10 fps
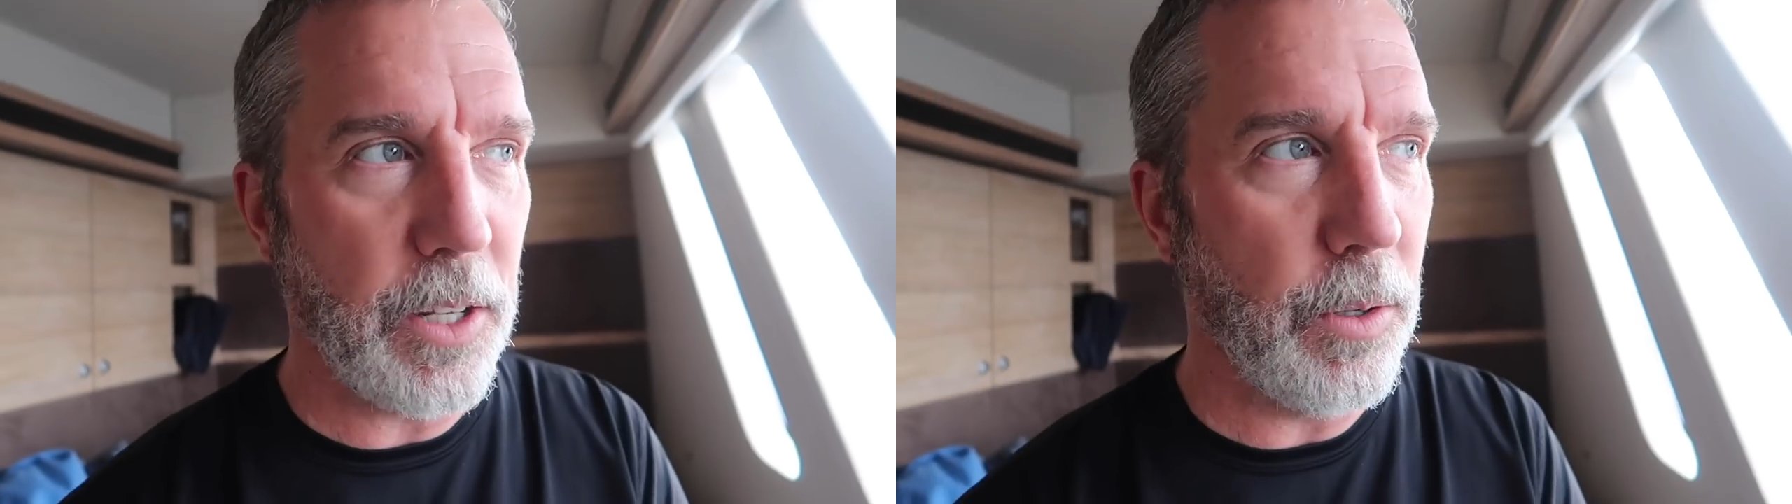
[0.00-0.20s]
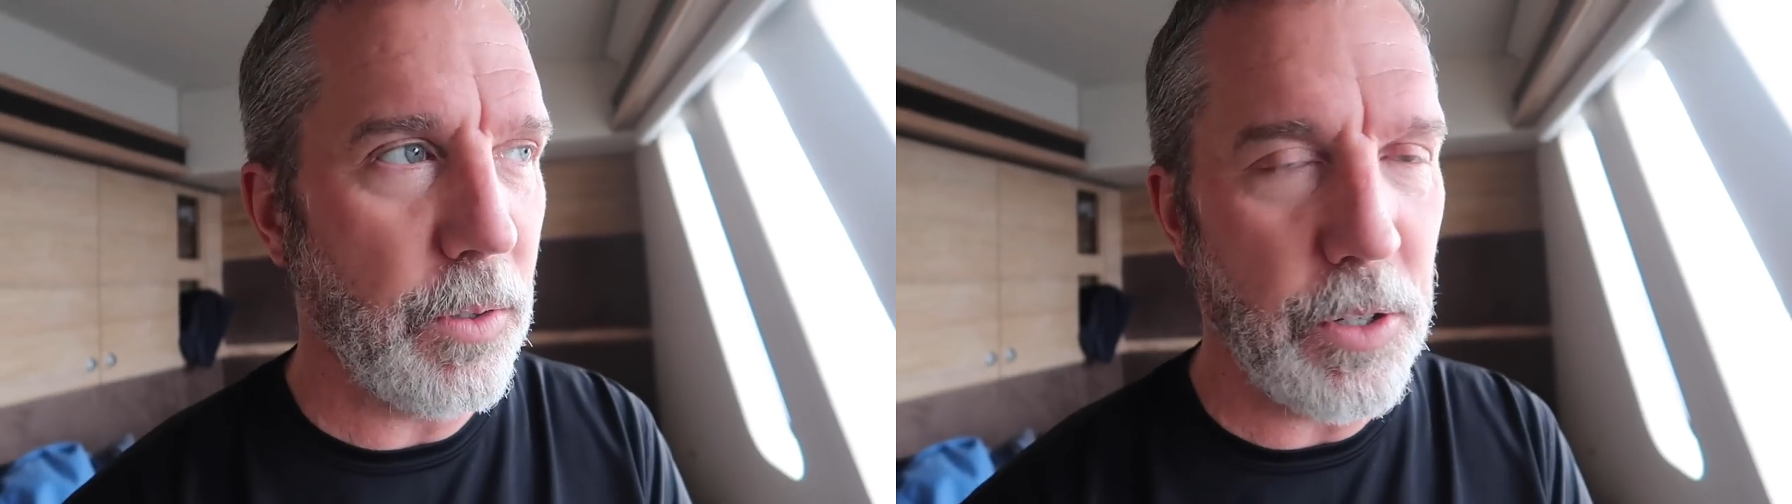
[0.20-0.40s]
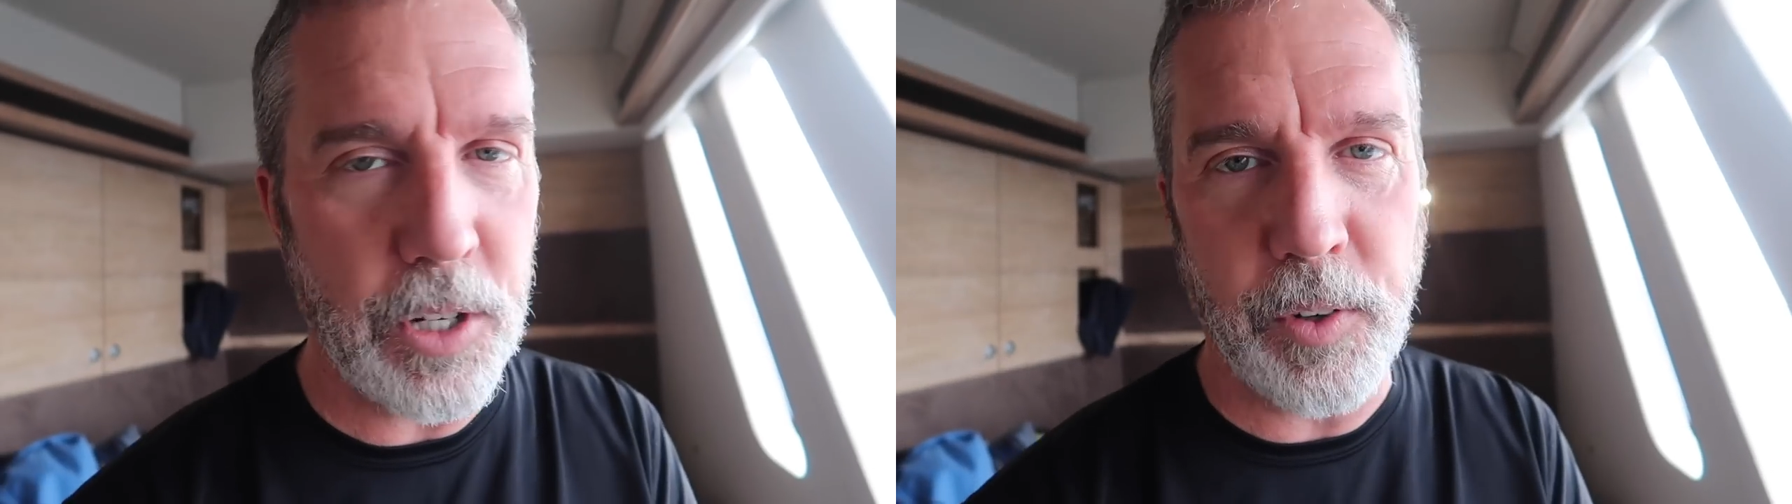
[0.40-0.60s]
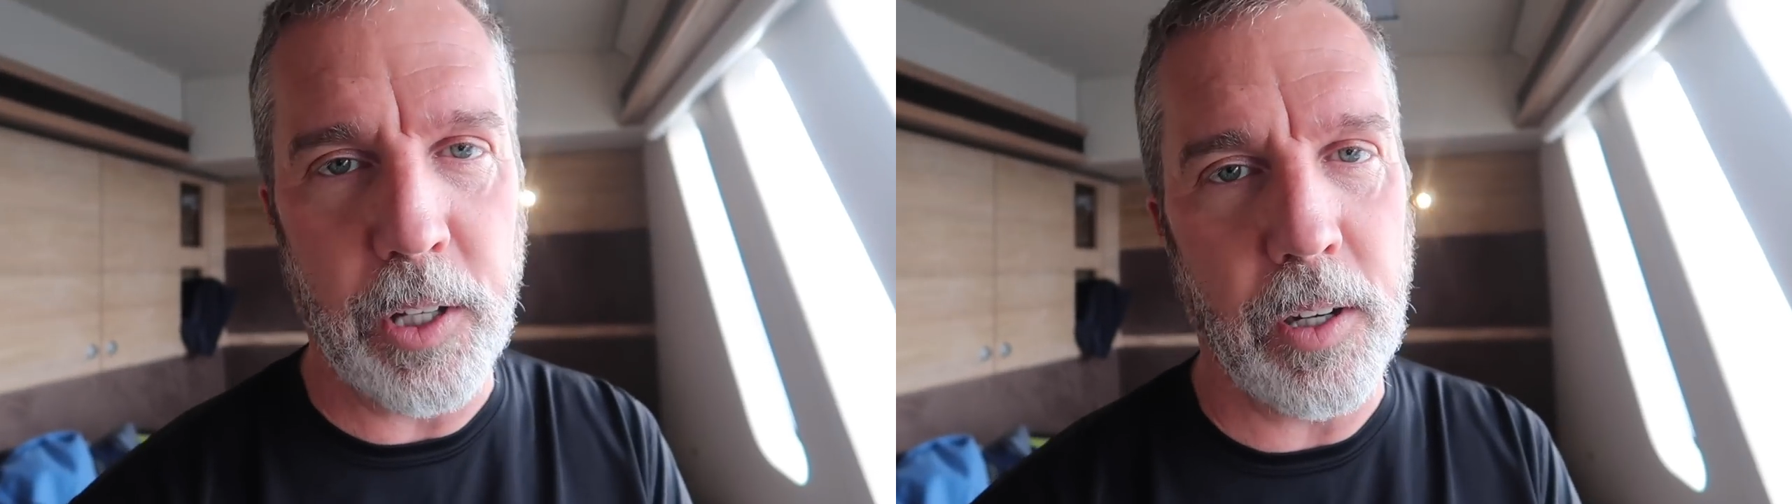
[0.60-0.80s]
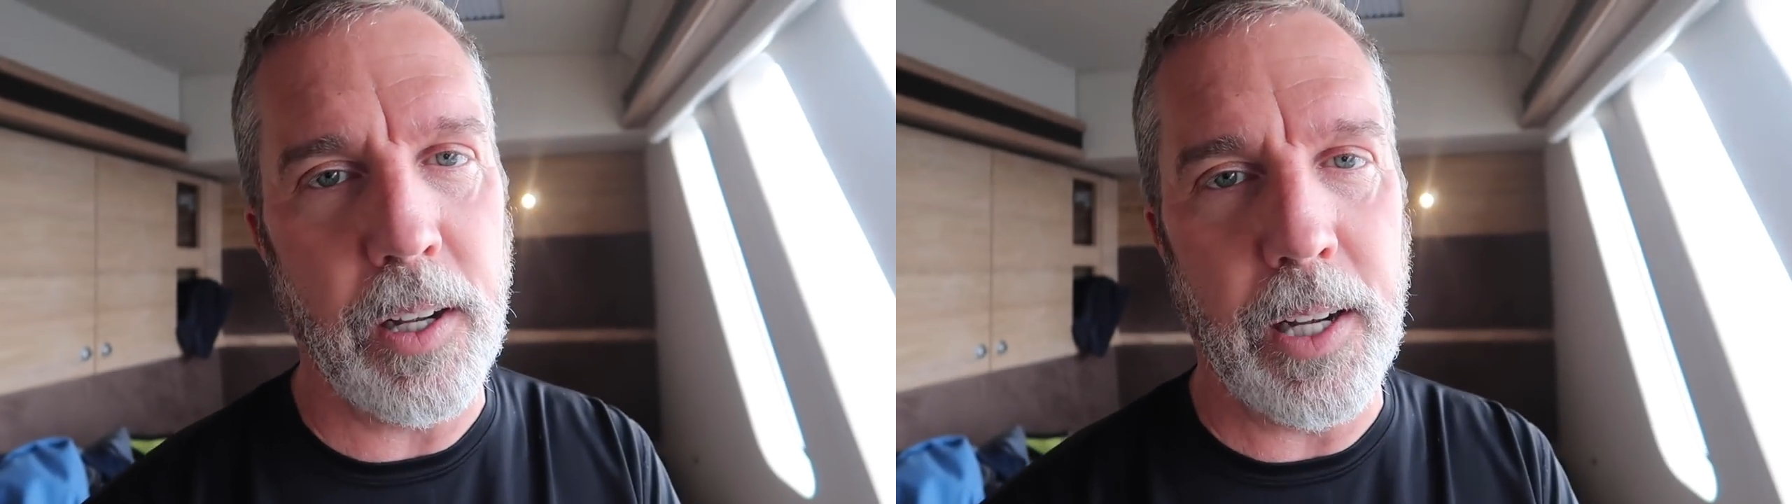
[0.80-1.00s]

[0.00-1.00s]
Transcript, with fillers: You, you just feel